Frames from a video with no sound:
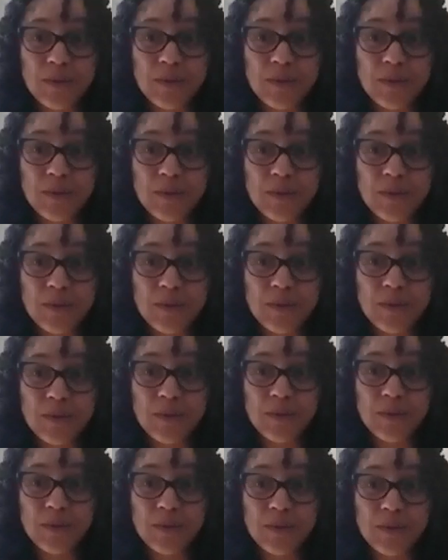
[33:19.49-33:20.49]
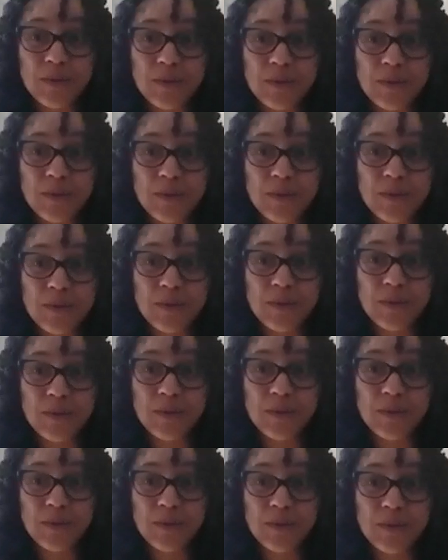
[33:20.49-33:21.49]
And I'm not going to let you affect that.
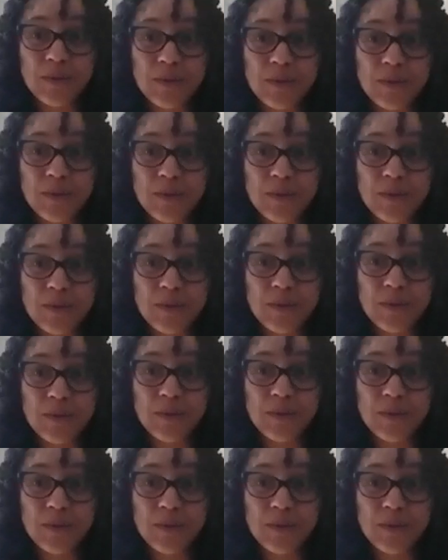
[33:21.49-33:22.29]
So